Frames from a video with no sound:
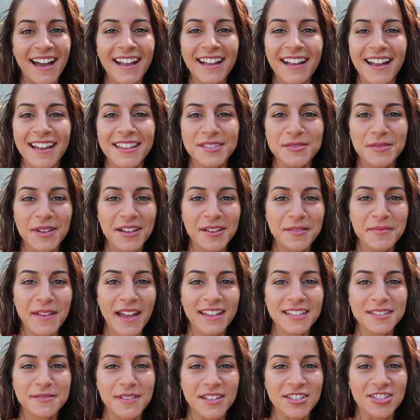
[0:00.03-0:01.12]
Hi guys, welcome
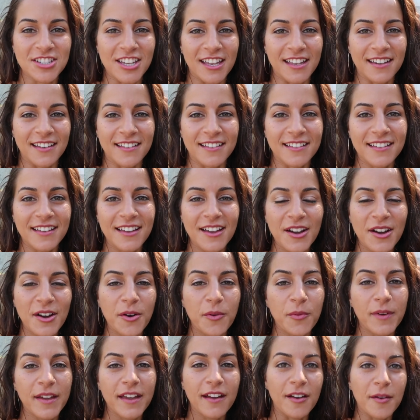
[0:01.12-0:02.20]
back to my channel.
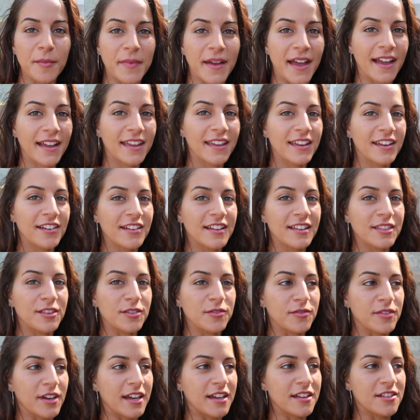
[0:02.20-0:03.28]
We are back here at the
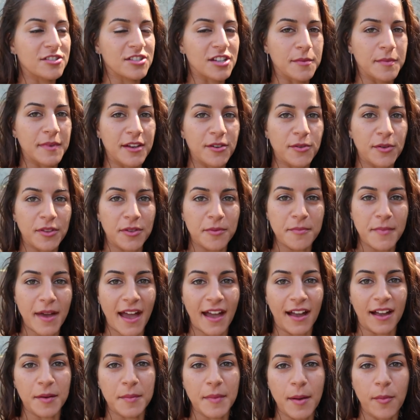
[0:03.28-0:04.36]
range. I'm here with
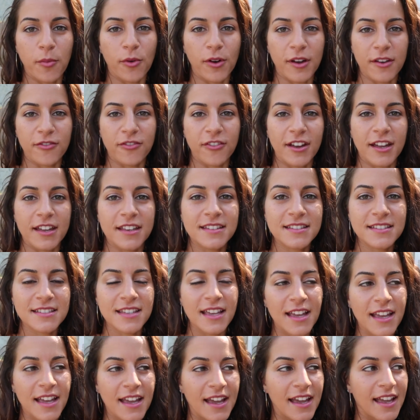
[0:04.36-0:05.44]
Mac, my boyfriend,
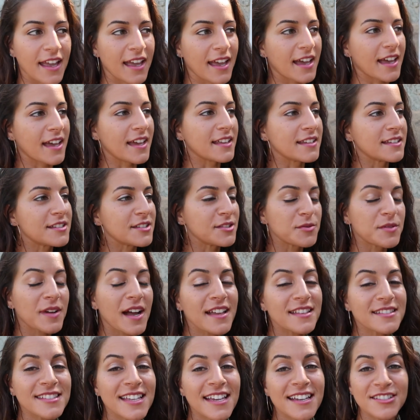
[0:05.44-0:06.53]
and you
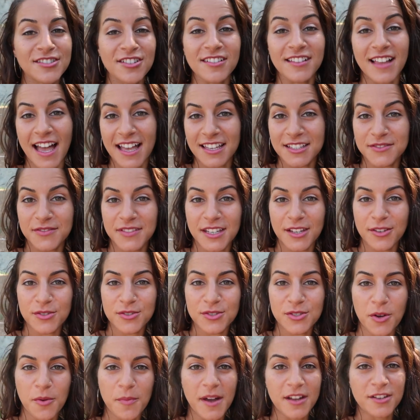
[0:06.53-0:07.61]
guys liked our last video
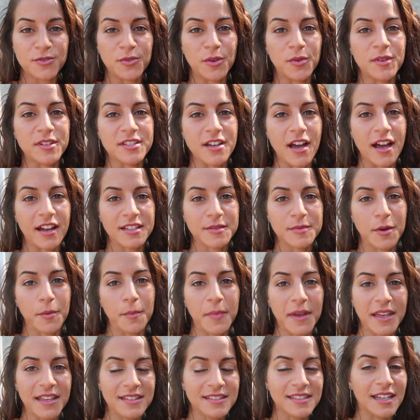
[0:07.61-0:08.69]
so much where we talked about
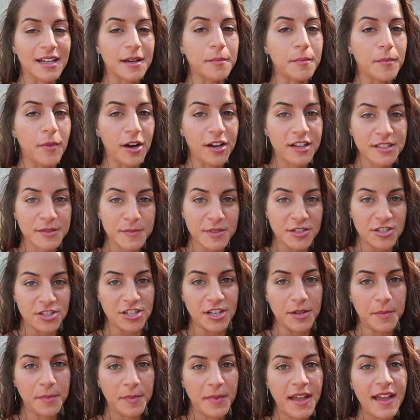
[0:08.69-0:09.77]
basic
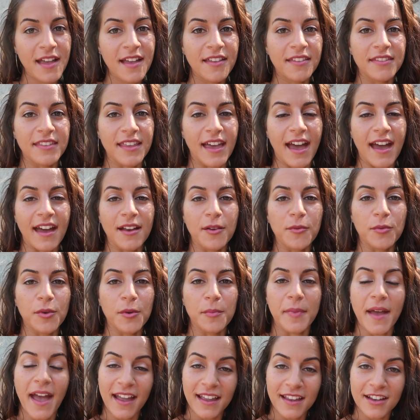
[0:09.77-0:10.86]
marksmanship that we're
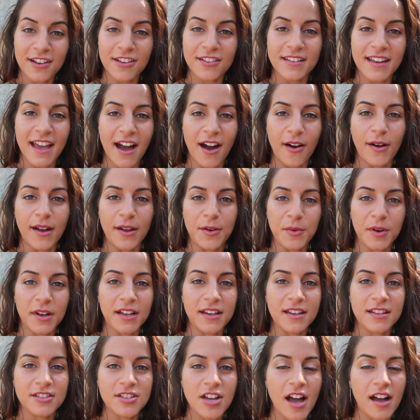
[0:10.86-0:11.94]
back here now and we're
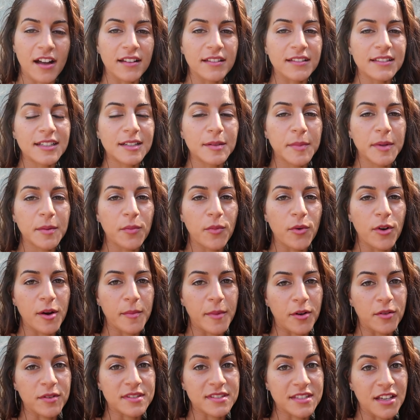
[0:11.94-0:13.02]
gonna talk a little bit more
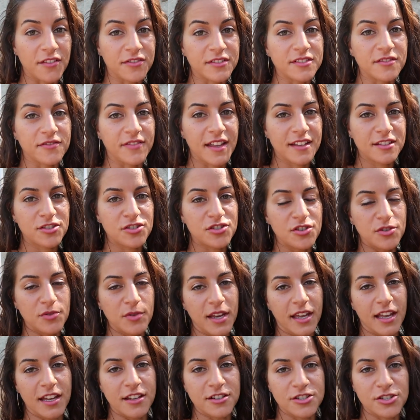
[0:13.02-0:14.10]
about self-defense
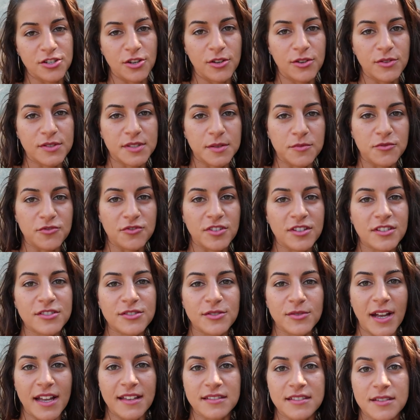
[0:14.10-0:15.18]
shooting and show you some drills
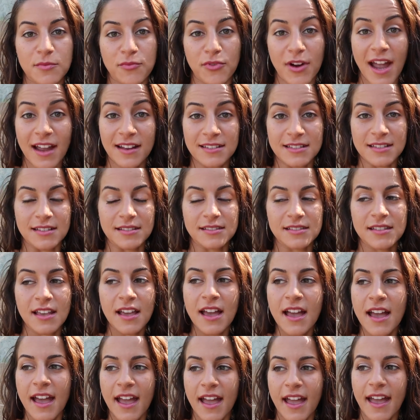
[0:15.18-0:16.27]
you guys can practice.
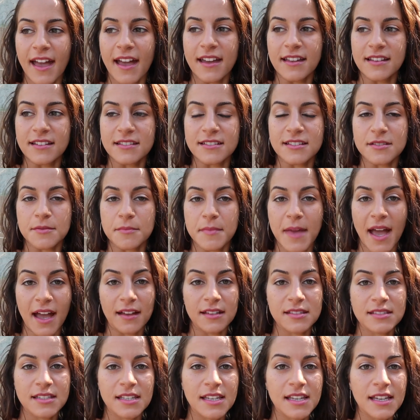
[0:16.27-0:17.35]
And
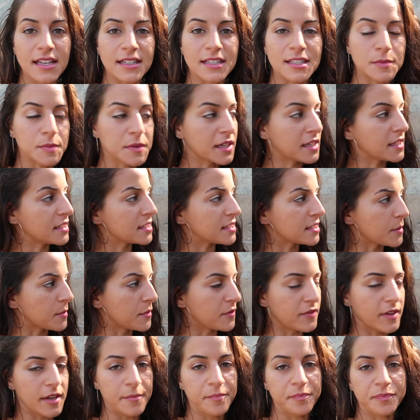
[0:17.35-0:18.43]
Mac's gonna explain some
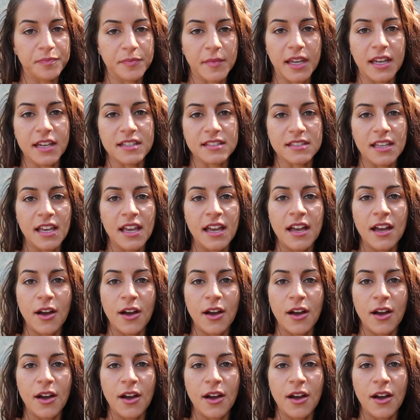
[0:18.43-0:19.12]
of it because